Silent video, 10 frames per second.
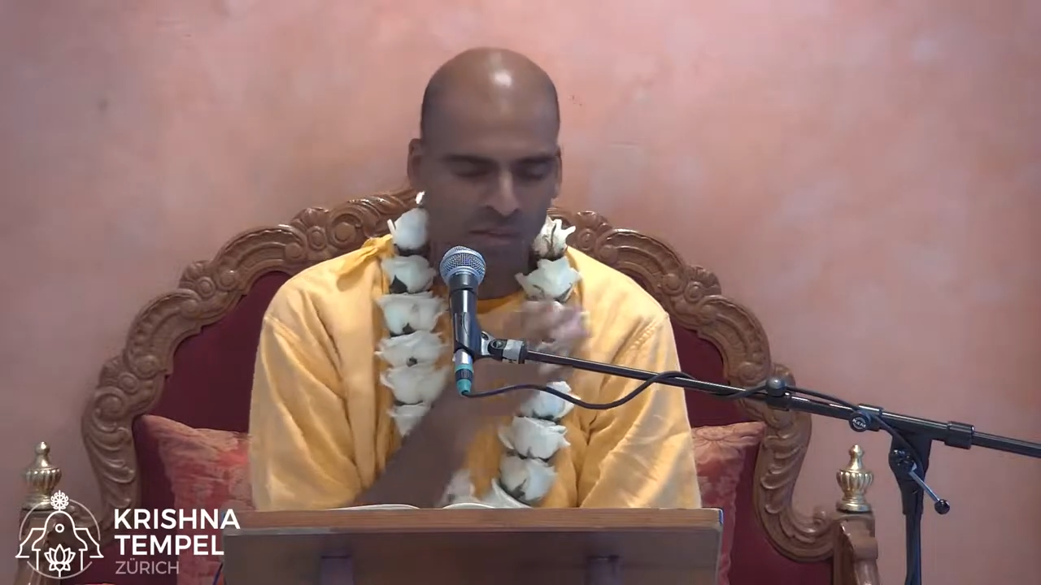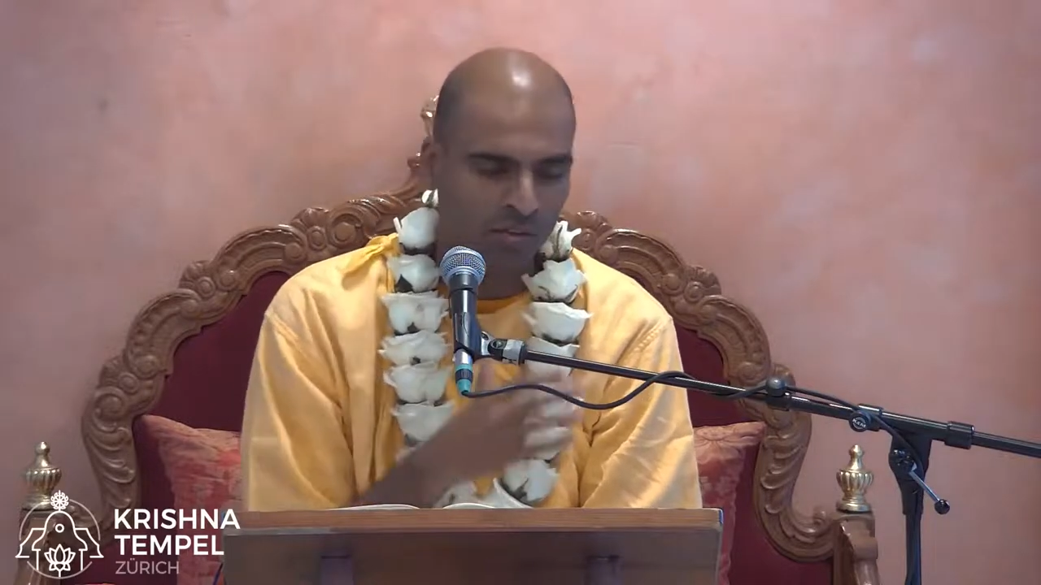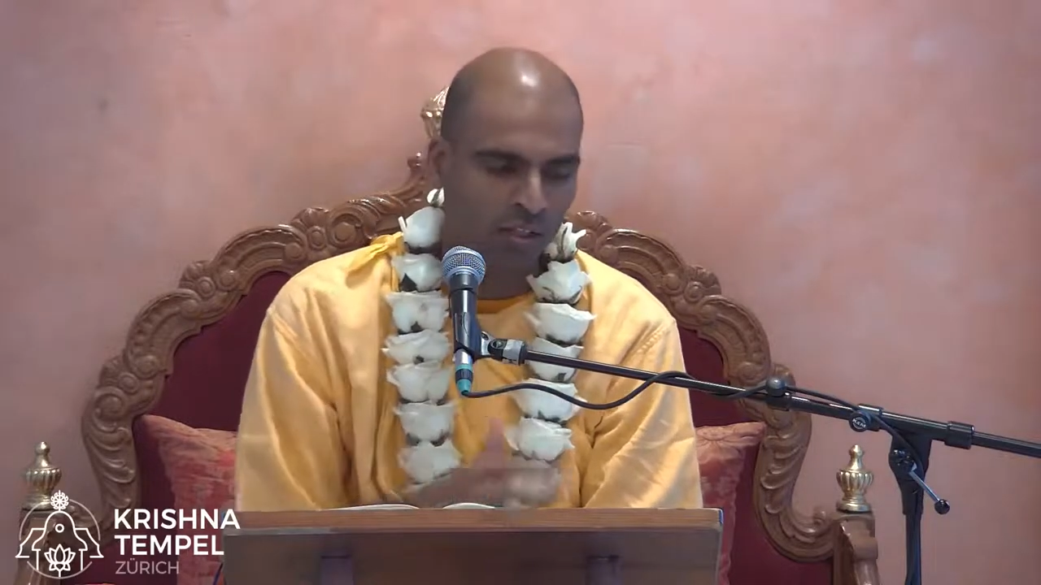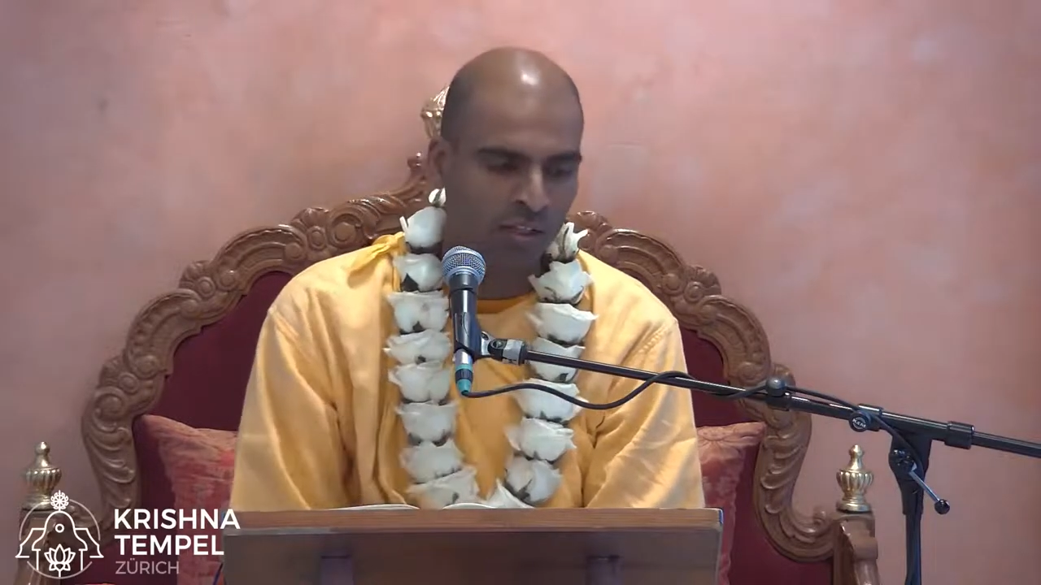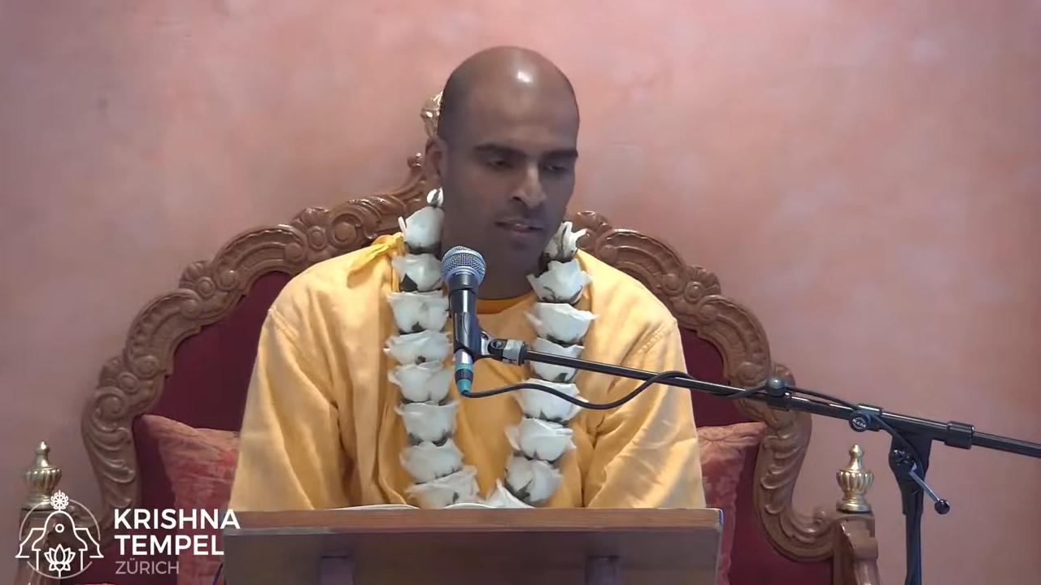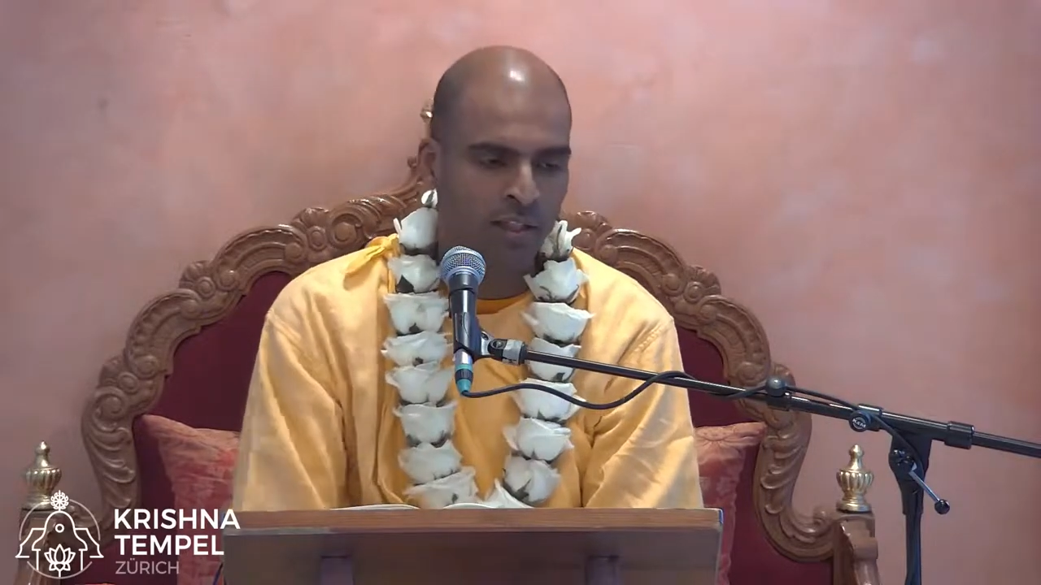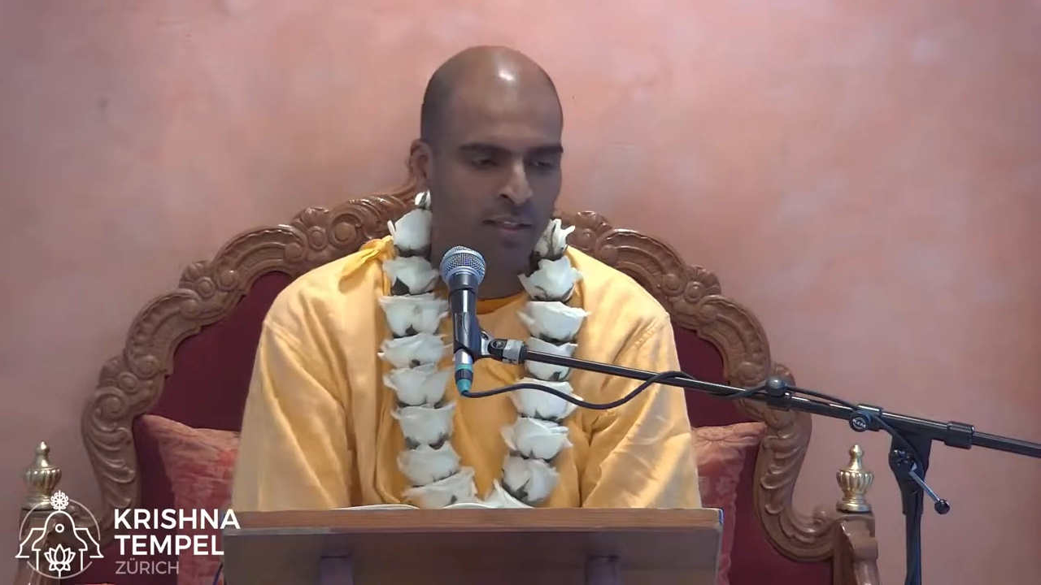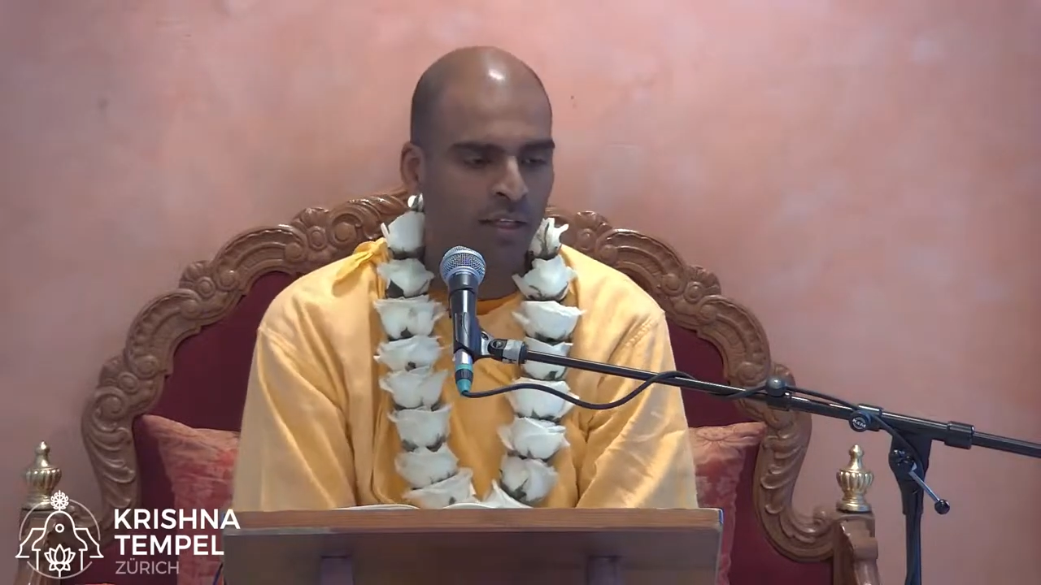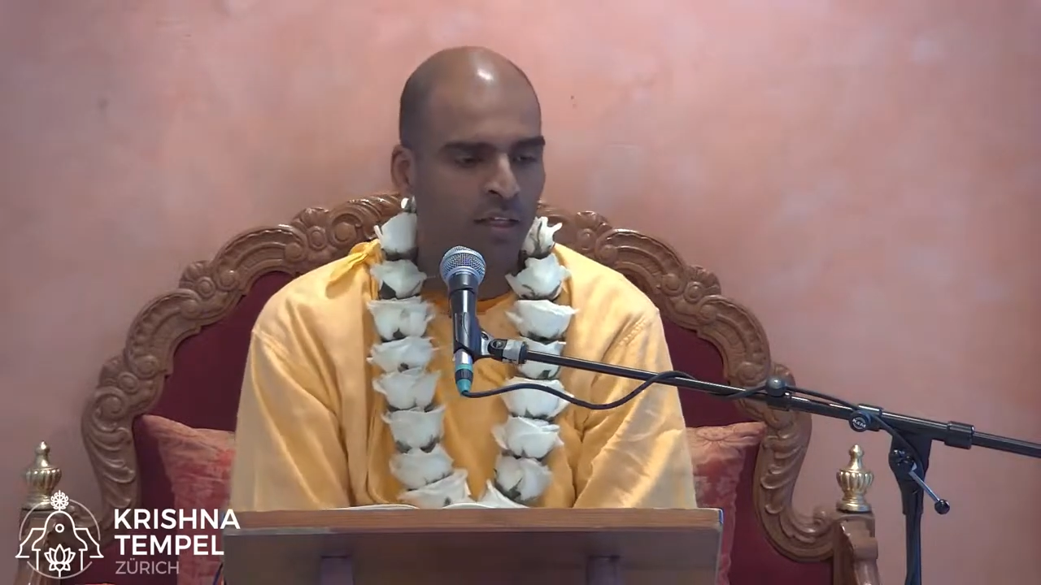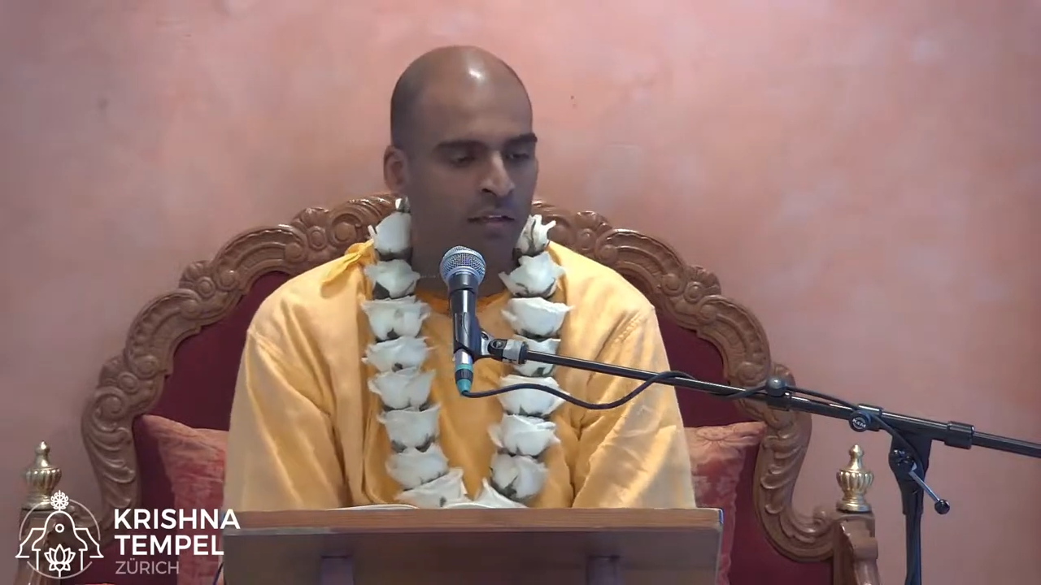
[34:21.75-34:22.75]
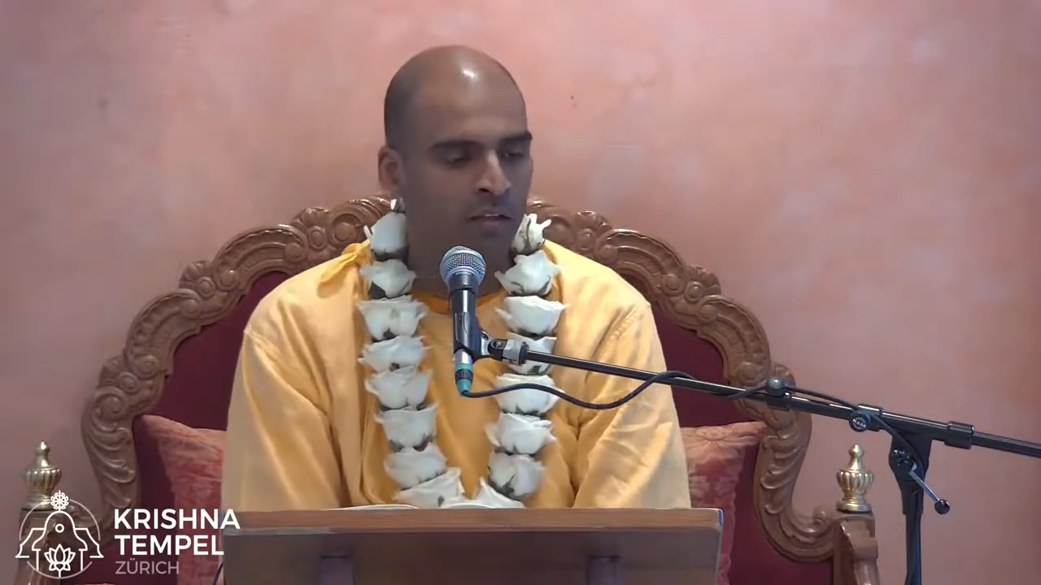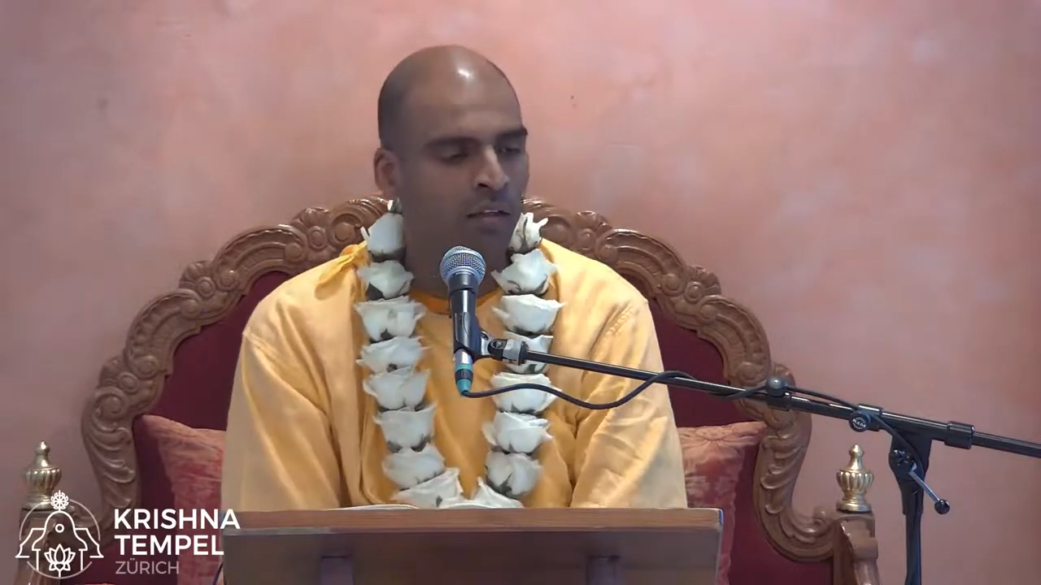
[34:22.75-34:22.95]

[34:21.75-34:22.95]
it's said like that.